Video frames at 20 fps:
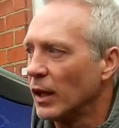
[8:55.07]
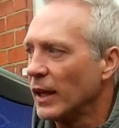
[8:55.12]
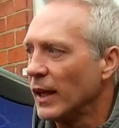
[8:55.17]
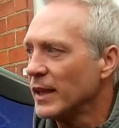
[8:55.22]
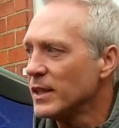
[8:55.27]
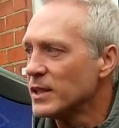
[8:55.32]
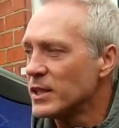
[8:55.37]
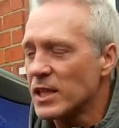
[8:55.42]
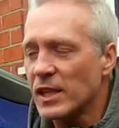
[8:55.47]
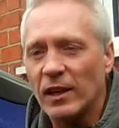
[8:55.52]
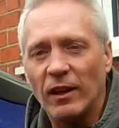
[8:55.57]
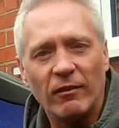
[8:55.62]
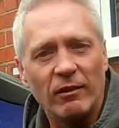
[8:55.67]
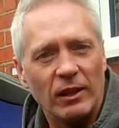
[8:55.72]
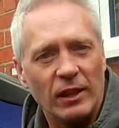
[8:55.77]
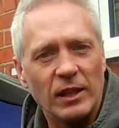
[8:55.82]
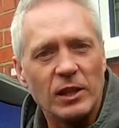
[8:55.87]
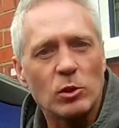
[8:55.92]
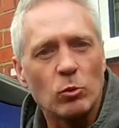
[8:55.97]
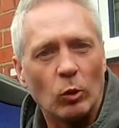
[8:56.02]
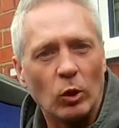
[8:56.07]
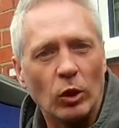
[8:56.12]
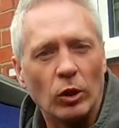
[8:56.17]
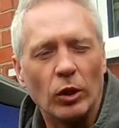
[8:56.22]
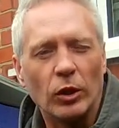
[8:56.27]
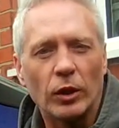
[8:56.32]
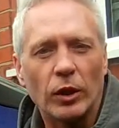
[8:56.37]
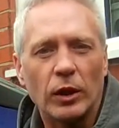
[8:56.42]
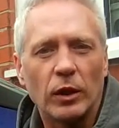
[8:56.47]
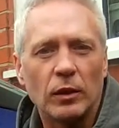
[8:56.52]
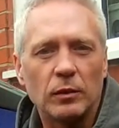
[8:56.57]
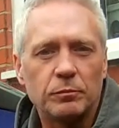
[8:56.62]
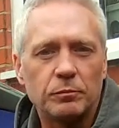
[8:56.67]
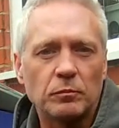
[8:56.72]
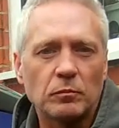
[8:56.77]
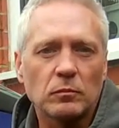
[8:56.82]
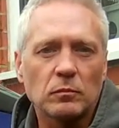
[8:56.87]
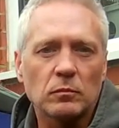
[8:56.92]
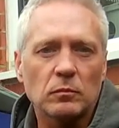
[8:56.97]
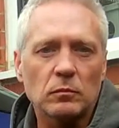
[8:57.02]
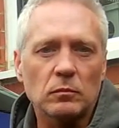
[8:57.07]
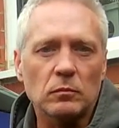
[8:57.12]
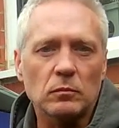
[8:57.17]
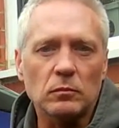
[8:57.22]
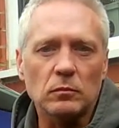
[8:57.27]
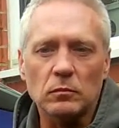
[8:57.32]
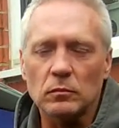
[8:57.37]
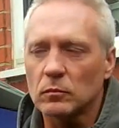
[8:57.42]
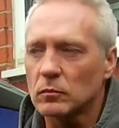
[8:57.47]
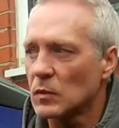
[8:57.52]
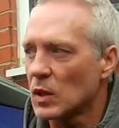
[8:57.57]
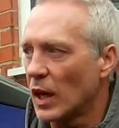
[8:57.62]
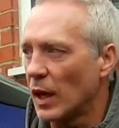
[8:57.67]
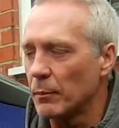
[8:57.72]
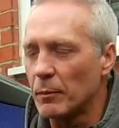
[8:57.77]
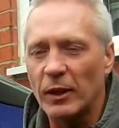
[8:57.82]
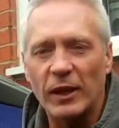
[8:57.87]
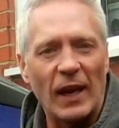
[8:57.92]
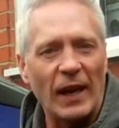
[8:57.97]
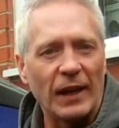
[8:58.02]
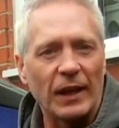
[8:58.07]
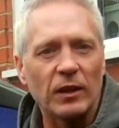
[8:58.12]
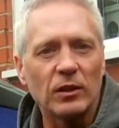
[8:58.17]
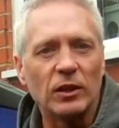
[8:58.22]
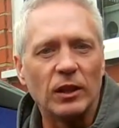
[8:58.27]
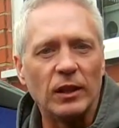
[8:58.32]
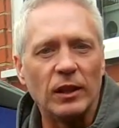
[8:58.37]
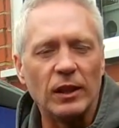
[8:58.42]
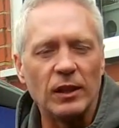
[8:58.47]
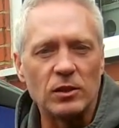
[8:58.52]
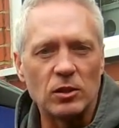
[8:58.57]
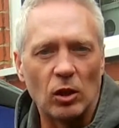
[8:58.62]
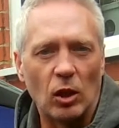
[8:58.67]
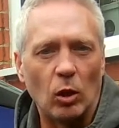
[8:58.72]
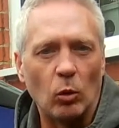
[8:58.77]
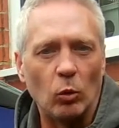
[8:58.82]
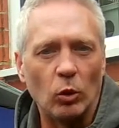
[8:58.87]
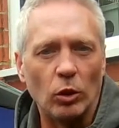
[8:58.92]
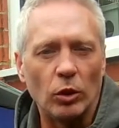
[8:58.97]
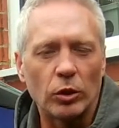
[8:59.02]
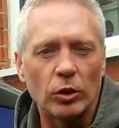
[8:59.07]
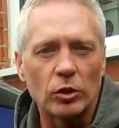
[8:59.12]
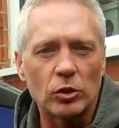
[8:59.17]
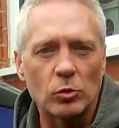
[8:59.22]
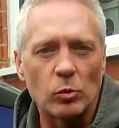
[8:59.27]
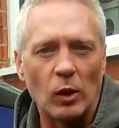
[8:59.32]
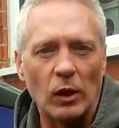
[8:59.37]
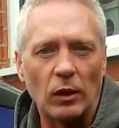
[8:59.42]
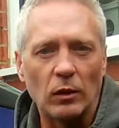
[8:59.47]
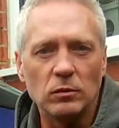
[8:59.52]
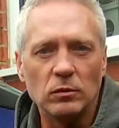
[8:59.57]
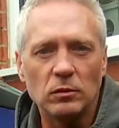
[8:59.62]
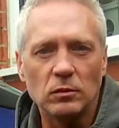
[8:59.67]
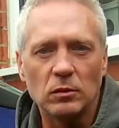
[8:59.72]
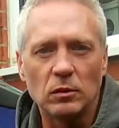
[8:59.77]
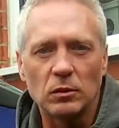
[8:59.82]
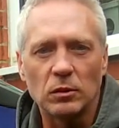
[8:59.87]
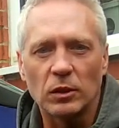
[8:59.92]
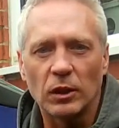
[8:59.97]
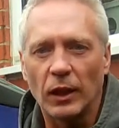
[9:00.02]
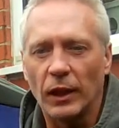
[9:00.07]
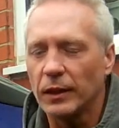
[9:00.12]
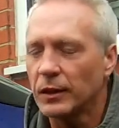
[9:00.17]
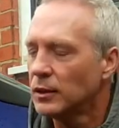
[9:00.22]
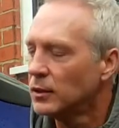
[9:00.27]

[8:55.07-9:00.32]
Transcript: Interior needs work, and mechanically it needs a lot of work as well. Okay.